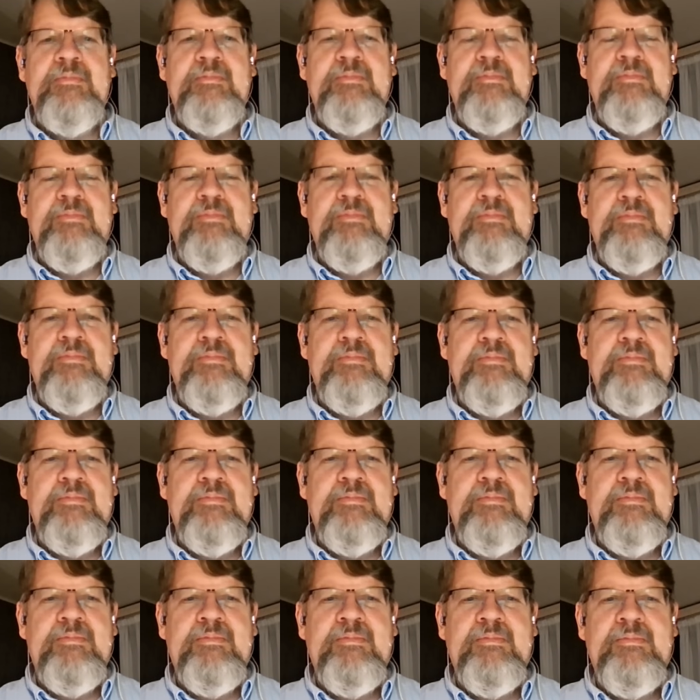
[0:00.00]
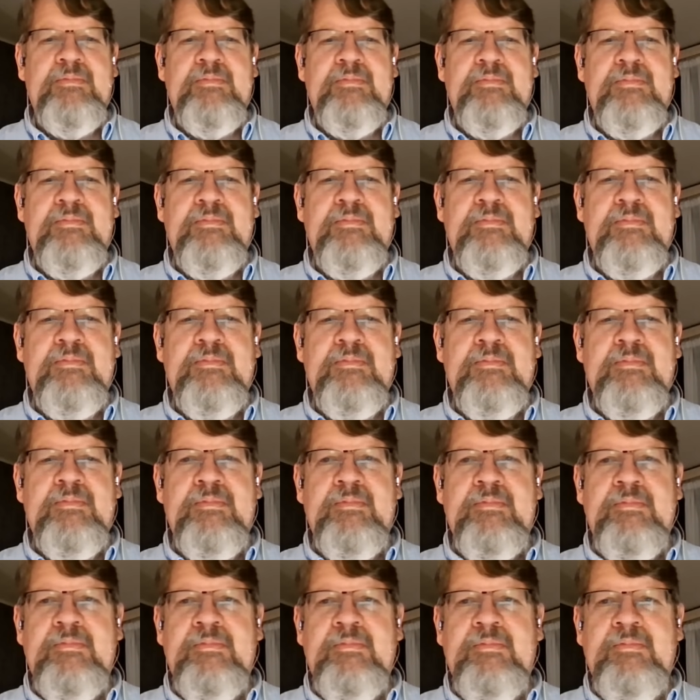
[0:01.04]

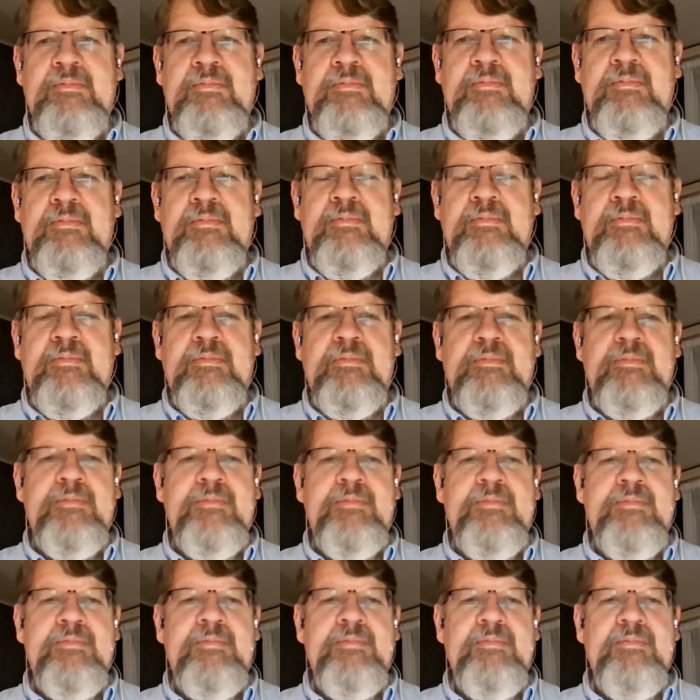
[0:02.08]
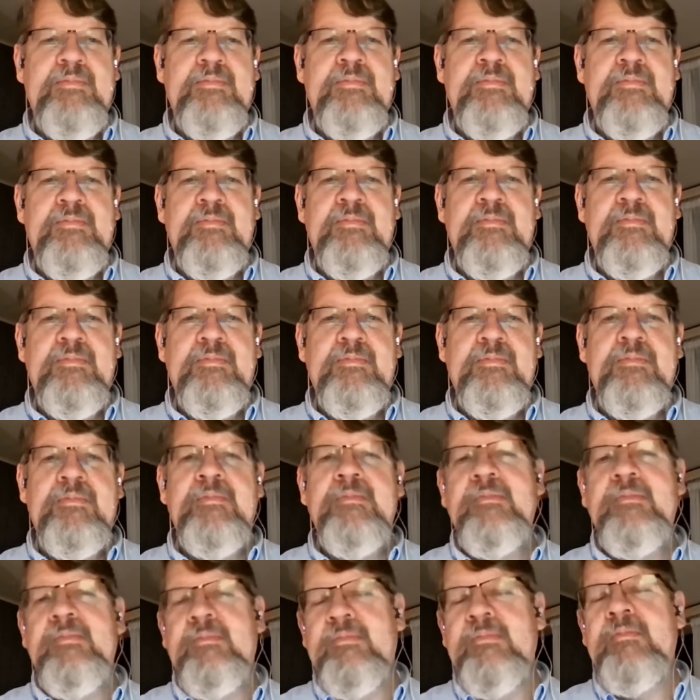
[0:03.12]

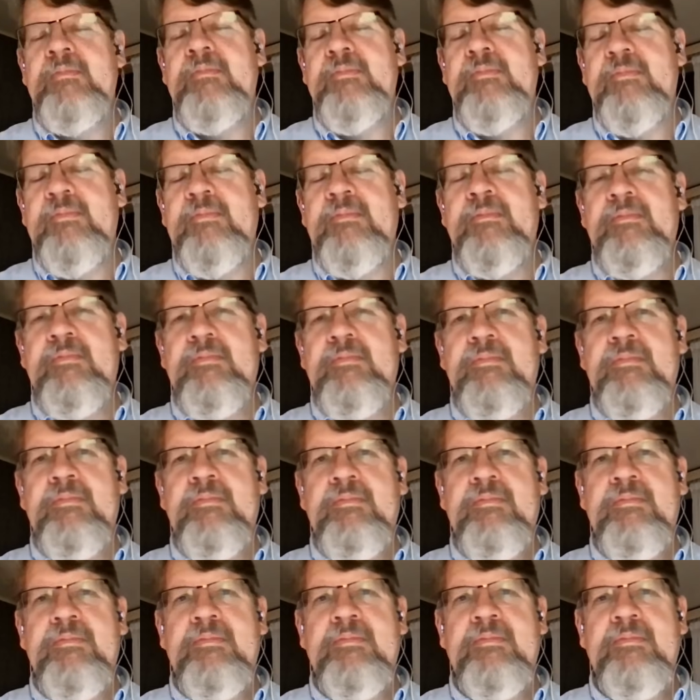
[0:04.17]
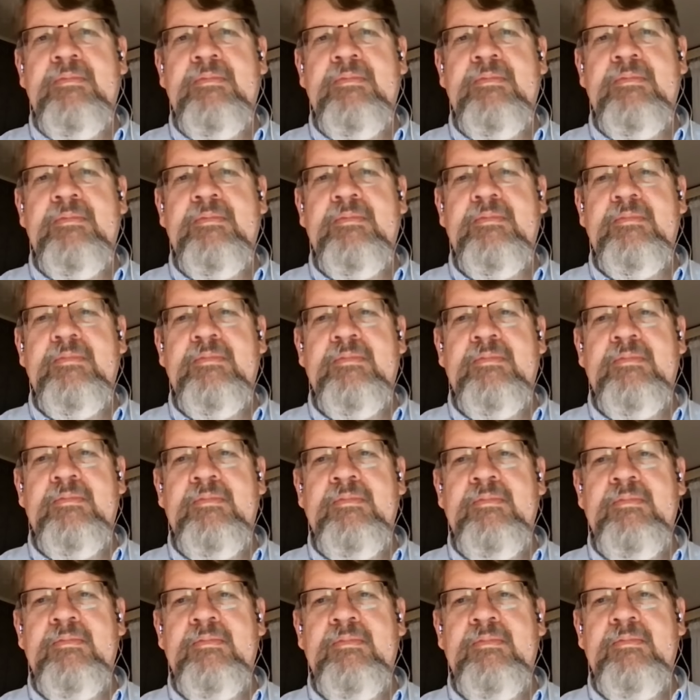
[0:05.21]

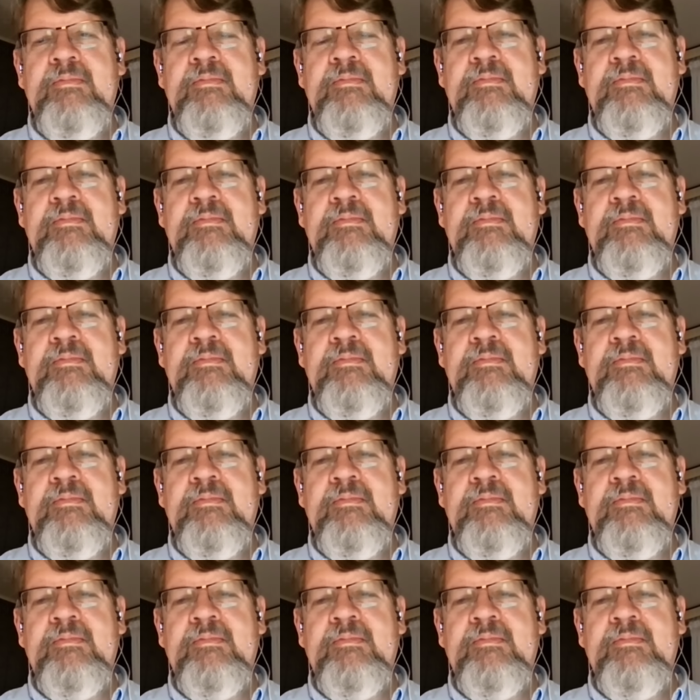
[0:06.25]
No words are spoken by the person on screen.